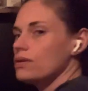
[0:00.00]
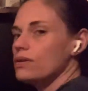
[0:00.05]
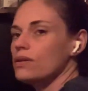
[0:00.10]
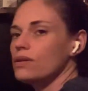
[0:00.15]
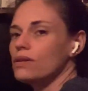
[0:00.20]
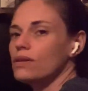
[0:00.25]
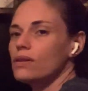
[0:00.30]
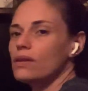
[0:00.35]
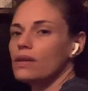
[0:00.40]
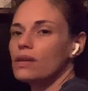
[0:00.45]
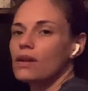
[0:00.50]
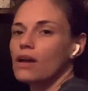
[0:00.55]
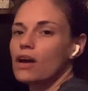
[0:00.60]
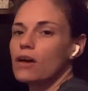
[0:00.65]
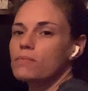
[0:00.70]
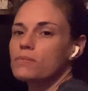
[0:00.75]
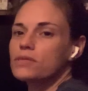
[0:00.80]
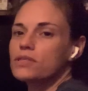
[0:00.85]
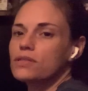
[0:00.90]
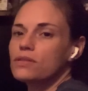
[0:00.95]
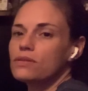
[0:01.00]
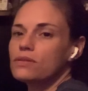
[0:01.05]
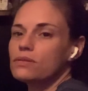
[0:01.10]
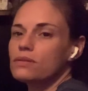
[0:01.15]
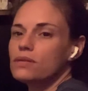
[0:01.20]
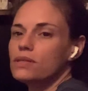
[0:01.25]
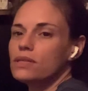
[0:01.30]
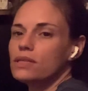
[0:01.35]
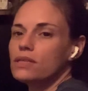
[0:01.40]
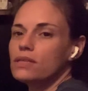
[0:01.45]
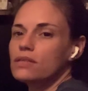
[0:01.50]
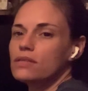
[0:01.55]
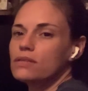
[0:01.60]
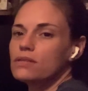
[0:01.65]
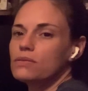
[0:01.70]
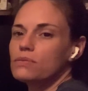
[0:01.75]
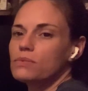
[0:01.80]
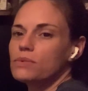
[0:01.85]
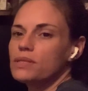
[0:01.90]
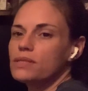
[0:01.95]
And then option 3
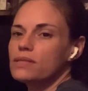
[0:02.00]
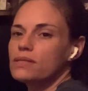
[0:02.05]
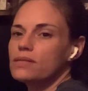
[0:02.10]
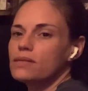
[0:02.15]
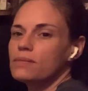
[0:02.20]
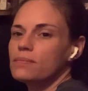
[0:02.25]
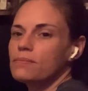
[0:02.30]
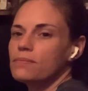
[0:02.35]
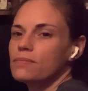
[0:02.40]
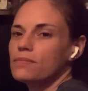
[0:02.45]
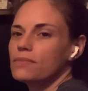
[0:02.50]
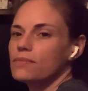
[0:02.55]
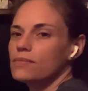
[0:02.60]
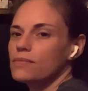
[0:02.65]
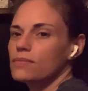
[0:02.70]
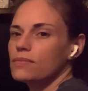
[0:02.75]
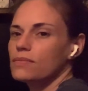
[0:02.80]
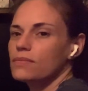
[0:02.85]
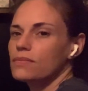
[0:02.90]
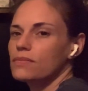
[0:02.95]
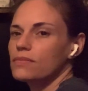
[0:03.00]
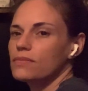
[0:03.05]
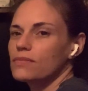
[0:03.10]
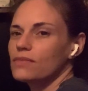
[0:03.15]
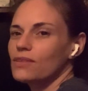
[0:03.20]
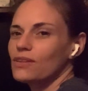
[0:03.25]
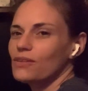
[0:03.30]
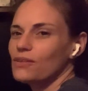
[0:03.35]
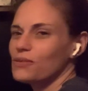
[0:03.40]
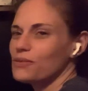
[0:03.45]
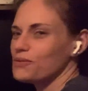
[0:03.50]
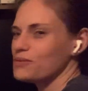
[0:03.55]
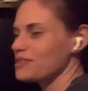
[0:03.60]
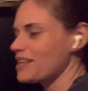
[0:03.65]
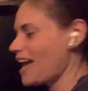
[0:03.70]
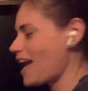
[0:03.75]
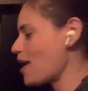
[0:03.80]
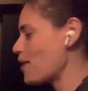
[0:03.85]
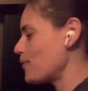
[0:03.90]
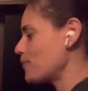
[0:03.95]
is wisdom. Oh, those
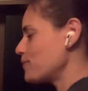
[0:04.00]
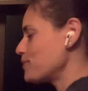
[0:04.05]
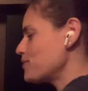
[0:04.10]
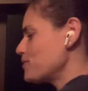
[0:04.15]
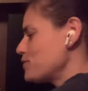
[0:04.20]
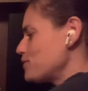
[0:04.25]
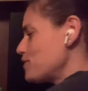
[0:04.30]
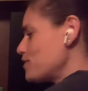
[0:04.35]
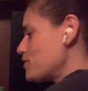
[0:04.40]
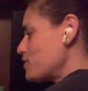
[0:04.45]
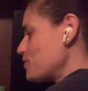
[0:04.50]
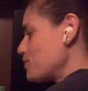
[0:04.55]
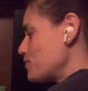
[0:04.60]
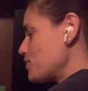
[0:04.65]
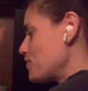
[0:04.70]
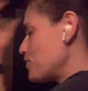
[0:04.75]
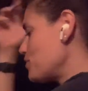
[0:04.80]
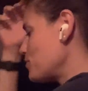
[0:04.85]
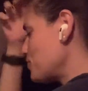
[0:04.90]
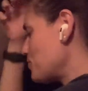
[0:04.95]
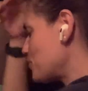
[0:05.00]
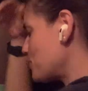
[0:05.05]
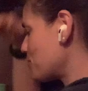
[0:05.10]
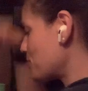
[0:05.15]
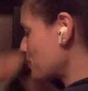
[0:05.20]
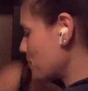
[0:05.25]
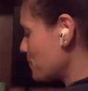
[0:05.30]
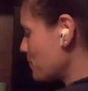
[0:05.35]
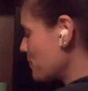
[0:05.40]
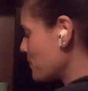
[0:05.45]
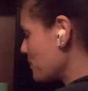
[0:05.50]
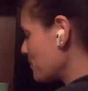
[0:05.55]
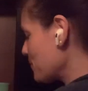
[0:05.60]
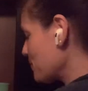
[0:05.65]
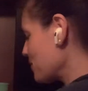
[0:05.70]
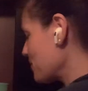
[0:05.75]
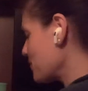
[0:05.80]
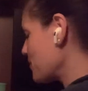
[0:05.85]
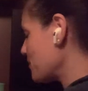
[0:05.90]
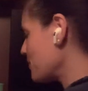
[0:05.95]
owls, they're just too cute.
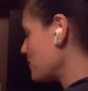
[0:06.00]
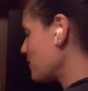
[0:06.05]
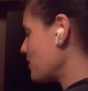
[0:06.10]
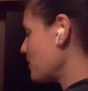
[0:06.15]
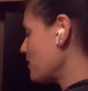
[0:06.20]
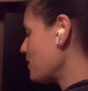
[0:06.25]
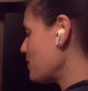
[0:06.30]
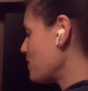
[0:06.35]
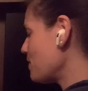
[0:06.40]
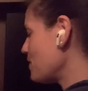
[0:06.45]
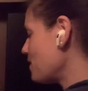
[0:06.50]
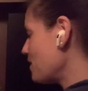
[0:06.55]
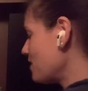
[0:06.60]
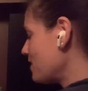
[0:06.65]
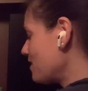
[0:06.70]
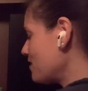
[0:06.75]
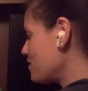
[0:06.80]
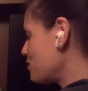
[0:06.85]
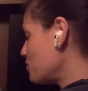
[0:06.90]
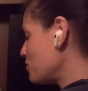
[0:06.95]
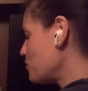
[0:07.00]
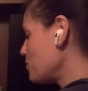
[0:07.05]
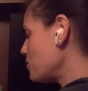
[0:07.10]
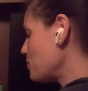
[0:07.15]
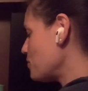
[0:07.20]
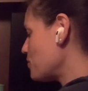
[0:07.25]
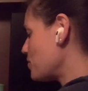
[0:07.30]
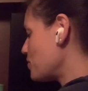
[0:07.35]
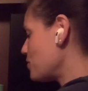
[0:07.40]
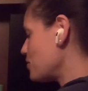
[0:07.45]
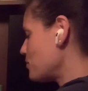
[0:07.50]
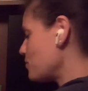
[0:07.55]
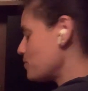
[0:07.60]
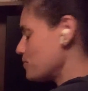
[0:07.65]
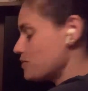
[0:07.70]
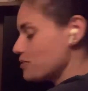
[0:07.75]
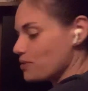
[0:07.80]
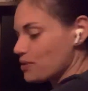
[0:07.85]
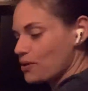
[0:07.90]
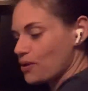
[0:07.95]
All right, too cute.
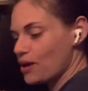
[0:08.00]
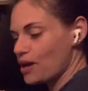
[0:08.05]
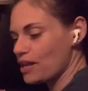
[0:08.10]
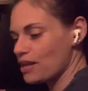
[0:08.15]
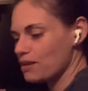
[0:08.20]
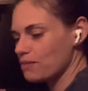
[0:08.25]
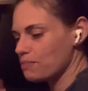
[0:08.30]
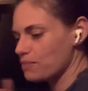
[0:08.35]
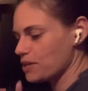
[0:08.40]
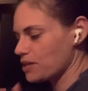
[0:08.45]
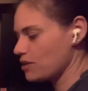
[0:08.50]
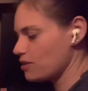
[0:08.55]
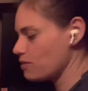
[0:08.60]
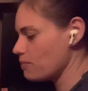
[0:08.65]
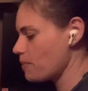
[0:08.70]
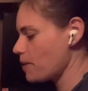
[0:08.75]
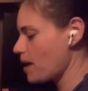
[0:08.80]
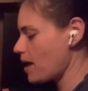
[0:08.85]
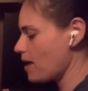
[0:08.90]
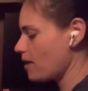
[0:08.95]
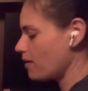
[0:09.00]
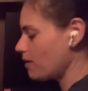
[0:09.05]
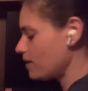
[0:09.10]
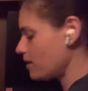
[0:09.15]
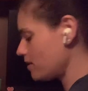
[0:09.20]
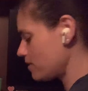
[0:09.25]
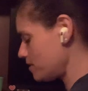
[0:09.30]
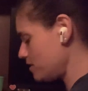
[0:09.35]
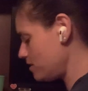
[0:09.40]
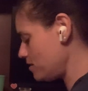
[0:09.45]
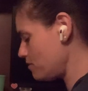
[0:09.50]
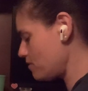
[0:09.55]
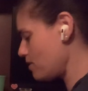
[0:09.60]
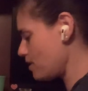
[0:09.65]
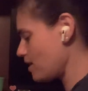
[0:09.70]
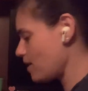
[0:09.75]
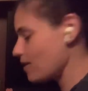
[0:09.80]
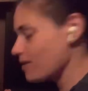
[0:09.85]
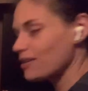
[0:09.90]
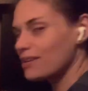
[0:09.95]
So go ahead and pick your pile and I'll see you
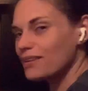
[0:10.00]
there.